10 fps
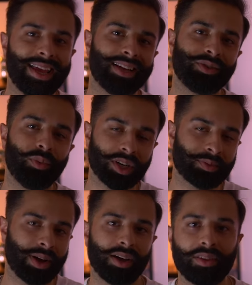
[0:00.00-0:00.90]
here to watch
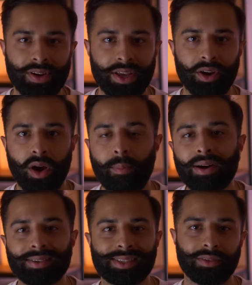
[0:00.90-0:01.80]
my other video
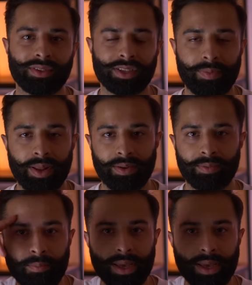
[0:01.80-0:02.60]
about self-discipline.